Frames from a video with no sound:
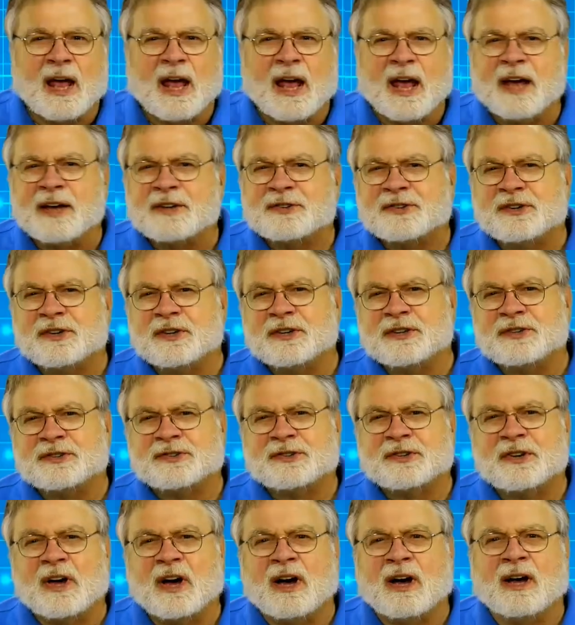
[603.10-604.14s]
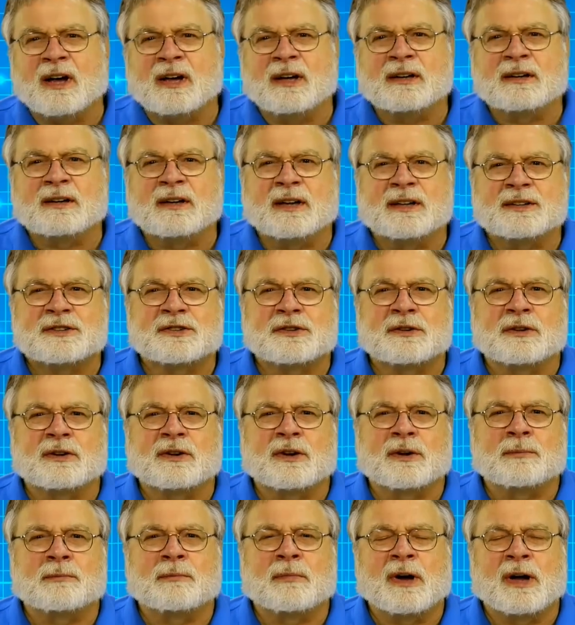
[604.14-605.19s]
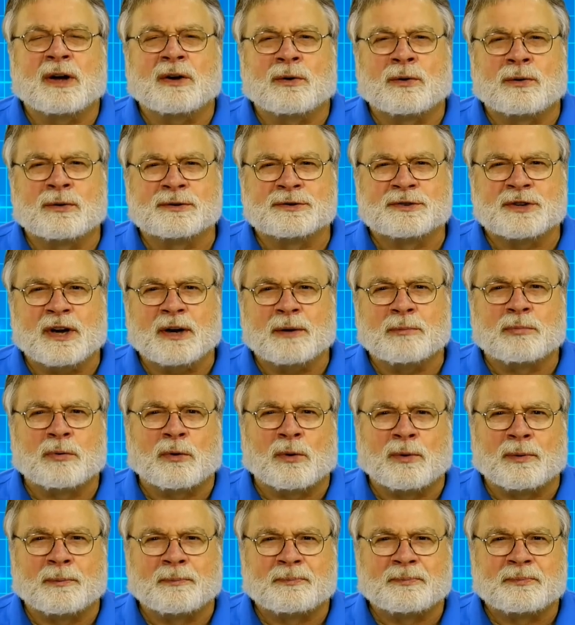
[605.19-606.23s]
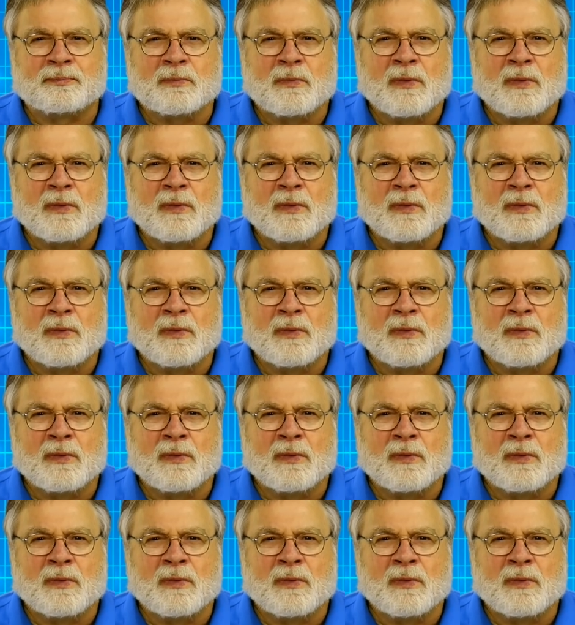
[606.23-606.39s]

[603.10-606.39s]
As an aside, let's look at my old J-pole.